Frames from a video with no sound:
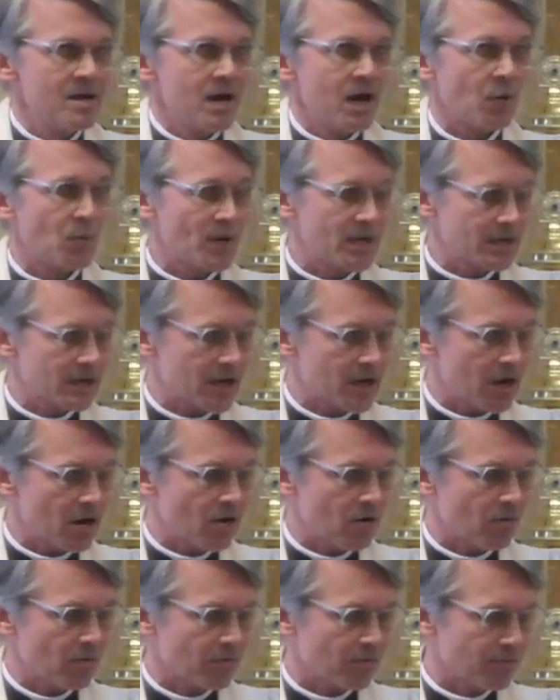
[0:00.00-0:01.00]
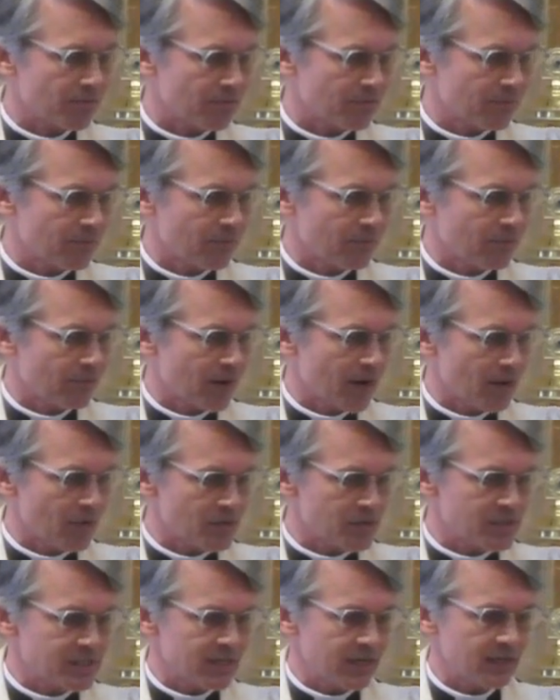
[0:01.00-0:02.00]
A week ago, I
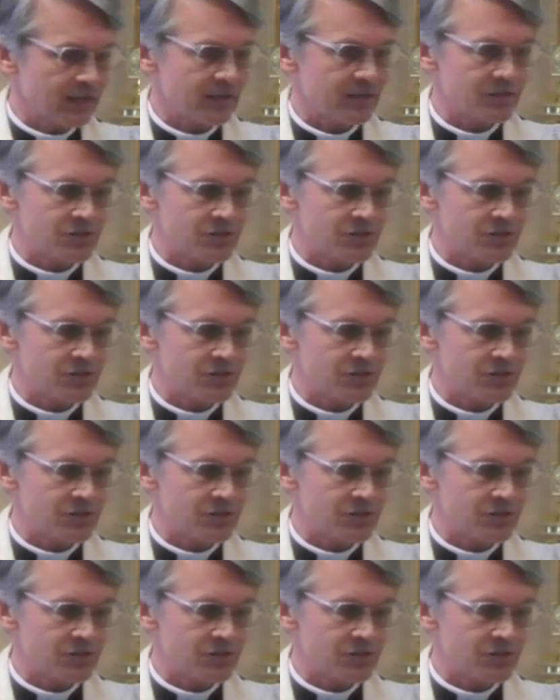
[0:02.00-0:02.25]
was standing